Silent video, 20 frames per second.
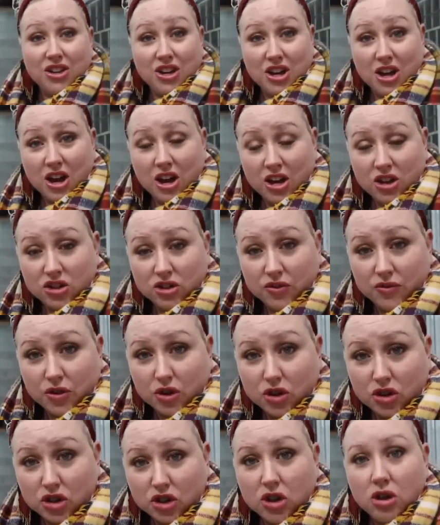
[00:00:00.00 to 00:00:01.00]
the
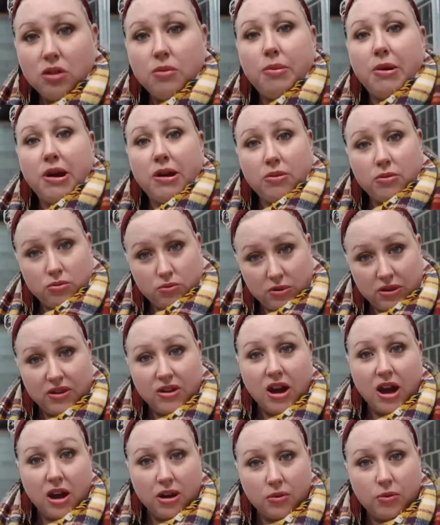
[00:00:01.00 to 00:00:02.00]
controversial, but we
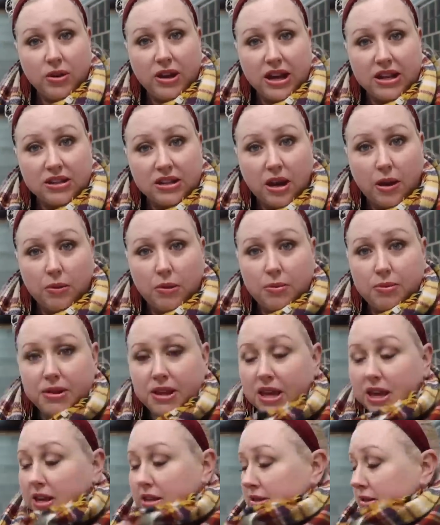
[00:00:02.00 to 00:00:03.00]
got, we got time to
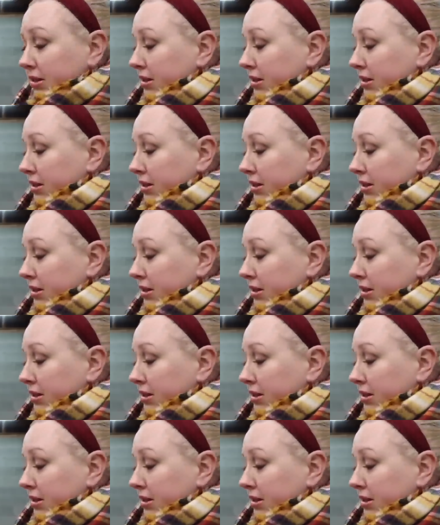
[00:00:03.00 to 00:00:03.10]
plan